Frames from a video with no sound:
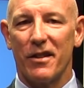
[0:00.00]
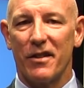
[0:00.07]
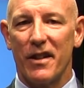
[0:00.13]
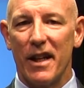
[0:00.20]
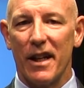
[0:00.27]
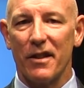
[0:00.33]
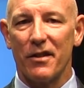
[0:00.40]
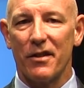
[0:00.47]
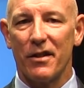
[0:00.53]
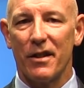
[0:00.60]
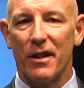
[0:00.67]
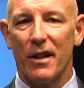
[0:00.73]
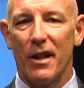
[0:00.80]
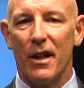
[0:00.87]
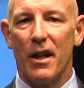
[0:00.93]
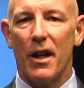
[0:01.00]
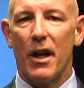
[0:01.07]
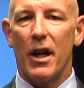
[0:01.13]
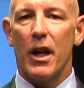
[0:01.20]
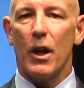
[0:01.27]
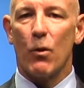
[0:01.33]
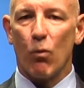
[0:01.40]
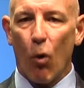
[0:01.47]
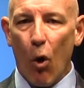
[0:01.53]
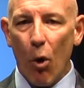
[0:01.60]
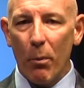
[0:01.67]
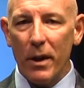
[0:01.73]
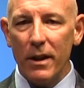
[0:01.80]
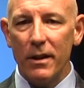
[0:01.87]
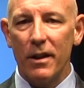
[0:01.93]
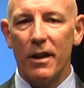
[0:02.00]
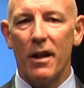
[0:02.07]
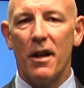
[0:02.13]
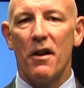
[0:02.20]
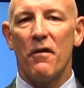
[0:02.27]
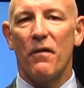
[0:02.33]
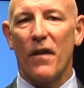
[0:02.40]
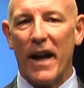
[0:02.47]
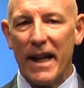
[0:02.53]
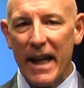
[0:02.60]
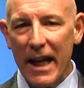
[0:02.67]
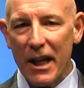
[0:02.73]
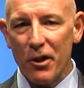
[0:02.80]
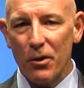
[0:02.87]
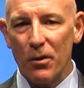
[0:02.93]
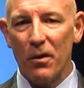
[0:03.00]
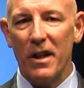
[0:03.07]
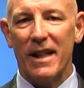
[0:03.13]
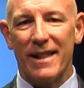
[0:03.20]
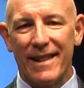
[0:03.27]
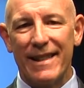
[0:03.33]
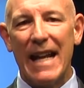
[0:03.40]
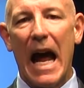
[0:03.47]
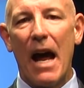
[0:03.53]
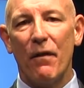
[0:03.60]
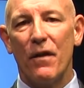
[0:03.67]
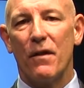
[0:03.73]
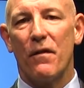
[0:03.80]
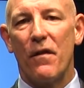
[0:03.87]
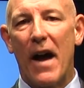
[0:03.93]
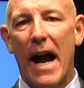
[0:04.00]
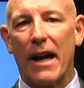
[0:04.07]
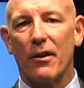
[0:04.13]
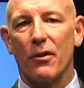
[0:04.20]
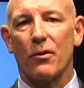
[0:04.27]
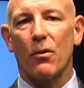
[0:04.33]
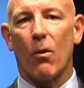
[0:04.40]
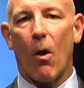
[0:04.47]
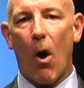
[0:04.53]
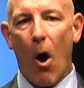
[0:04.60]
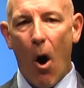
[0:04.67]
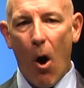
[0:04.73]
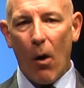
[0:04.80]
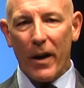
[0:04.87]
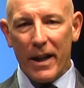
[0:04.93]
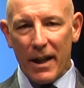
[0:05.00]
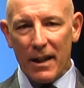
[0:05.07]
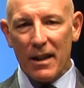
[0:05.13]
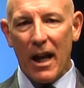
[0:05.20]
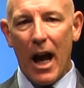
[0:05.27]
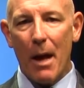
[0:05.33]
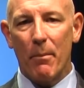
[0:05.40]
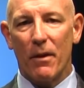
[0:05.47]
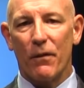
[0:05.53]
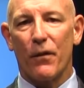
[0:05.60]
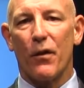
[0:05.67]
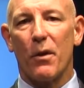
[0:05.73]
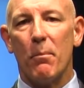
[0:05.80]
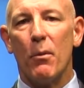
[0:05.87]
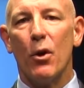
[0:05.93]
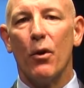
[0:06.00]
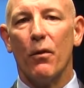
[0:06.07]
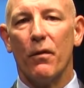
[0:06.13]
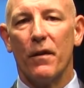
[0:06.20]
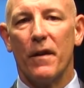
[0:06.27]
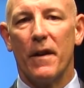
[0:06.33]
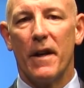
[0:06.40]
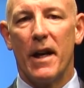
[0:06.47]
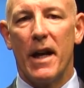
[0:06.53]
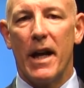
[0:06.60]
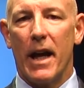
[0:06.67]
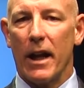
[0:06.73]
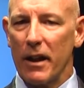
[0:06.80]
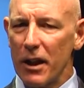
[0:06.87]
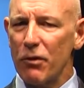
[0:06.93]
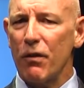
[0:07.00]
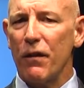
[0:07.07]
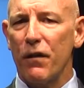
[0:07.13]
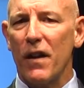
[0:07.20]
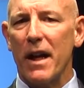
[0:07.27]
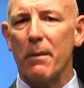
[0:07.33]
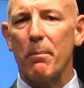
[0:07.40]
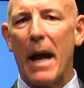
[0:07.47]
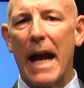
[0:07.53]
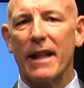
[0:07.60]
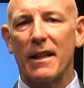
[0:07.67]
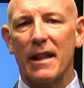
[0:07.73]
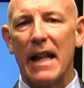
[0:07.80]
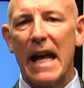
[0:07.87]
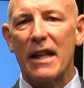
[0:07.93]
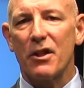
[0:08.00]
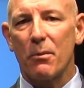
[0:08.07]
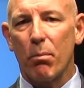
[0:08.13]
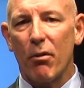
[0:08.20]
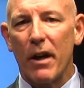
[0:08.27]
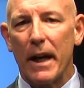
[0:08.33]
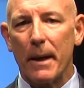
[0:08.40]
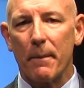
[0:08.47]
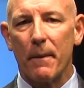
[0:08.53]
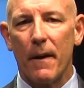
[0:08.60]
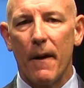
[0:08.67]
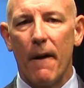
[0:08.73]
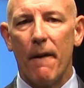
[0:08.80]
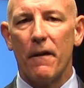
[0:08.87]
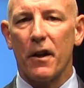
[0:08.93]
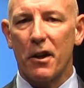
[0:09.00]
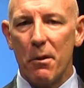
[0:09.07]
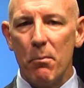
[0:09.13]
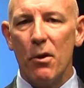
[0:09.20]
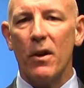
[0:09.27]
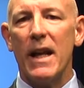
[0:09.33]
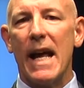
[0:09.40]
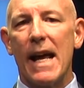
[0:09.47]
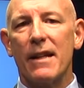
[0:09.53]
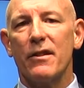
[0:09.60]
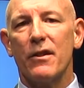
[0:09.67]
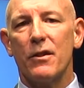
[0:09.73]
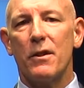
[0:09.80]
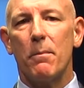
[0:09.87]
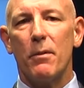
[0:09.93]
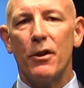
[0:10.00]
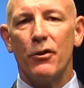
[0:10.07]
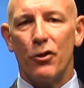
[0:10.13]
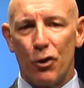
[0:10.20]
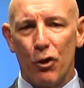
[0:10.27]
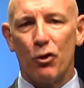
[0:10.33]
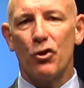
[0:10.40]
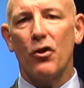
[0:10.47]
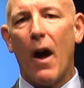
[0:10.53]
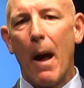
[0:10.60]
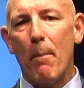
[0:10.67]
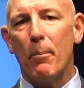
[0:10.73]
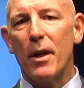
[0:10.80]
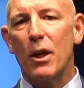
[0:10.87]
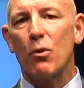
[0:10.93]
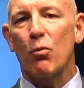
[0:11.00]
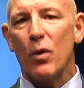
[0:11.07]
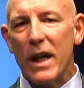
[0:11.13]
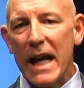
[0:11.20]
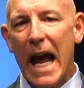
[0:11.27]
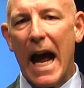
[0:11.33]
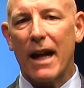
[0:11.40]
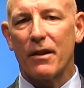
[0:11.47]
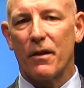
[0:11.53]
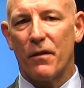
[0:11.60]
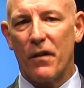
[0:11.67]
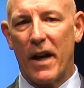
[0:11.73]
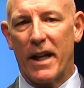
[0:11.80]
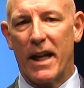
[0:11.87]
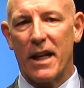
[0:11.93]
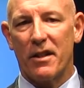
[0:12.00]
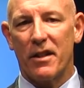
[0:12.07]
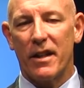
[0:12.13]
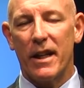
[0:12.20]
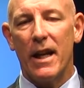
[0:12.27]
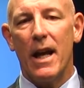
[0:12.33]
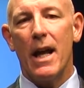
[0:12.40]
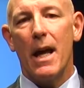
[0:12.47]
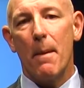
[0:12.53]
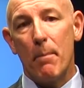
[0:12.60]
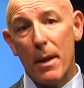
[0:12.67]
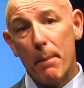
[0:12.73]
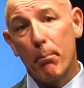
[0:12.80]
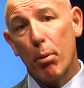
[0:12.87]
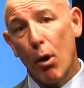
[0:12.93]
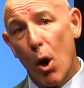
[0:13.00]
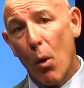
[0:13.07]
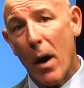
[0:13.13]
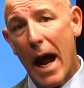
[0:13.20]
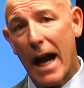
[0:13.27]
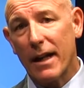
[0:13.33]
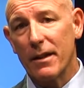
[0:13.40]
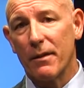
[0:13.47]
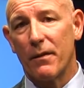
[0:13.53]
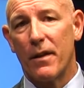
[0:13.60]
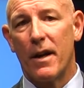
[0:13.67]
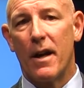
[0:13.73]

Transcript: as this. Enrollment Financial and staffing factors are all in alignment for the move. And let's reflect back to last spring. The community asked us to, be, to stop being reactive financially and be proactive.